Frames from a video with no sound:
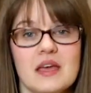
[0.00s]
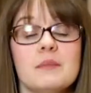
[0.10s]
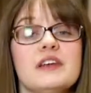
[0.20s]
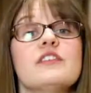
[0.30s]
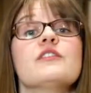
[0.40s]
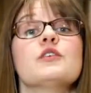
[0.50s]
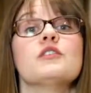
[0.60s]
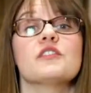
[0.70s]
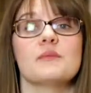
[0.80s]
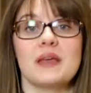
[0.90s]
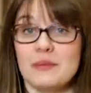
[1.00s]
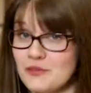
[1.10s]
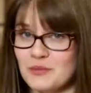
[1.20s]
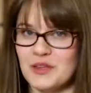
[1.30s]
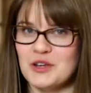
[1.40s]
Many of our viewers may be
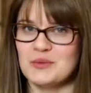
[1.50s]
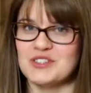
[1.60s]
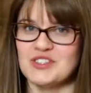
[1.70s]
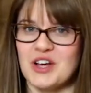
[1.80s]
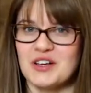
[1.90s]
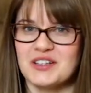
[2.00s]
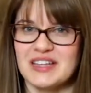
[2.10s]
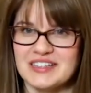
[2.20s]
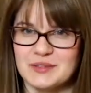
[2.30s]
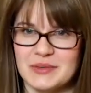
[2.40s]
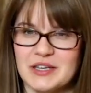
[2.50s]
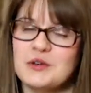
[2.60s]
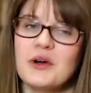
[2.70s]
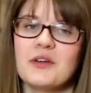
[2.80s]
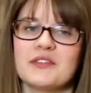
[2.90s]
familiar with John Gillispie, who
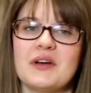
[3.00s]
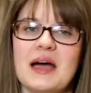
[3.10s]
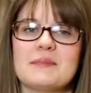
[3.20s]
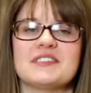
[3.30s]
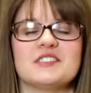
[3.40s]
also happens